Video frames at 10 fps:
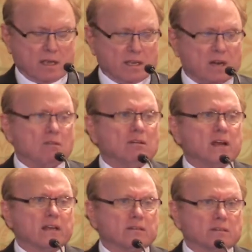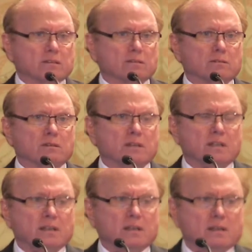You don't like to
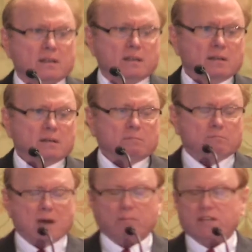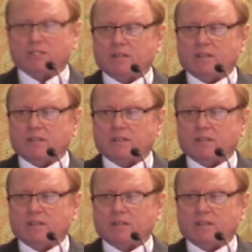publish